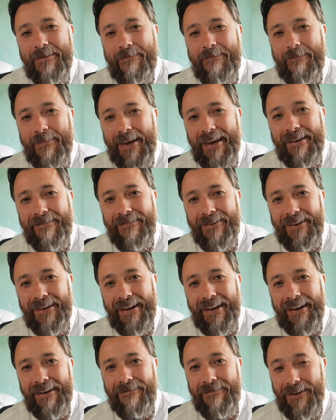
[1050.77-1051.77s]

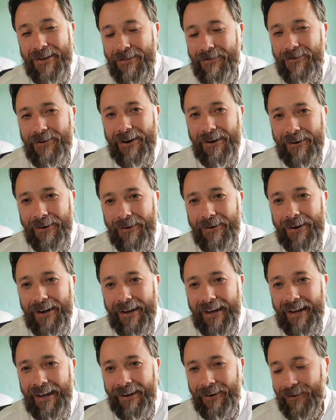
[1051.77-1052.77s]
a video that I'm
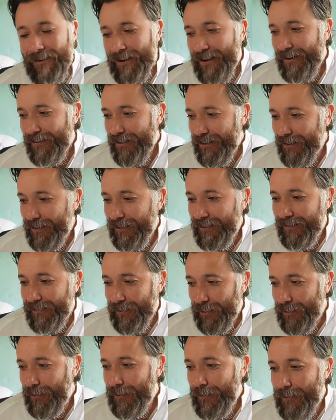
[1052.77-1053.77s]
gonna
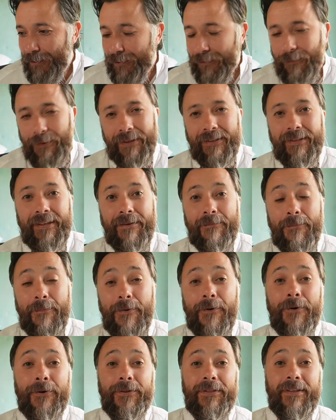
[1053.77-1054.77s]
record with
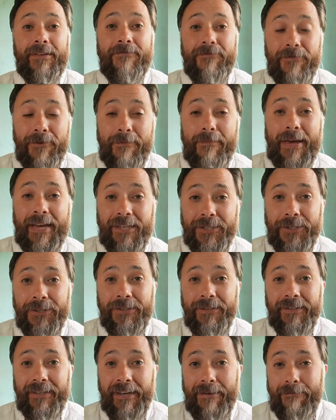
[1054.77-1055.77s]
more
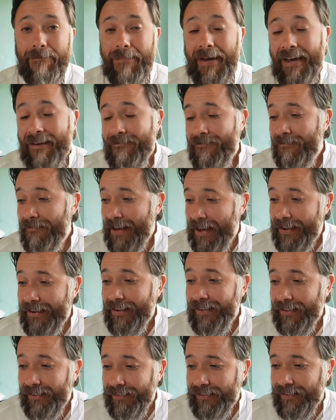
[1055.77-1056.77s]
information and my
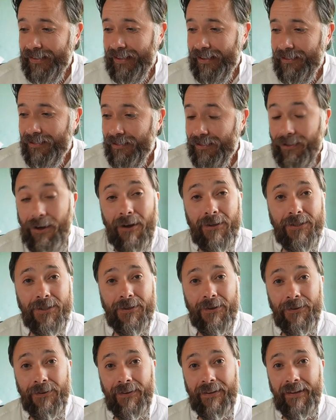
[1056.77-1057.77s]
final
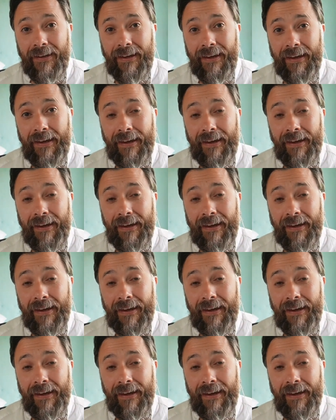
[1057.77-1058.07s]
thoughts on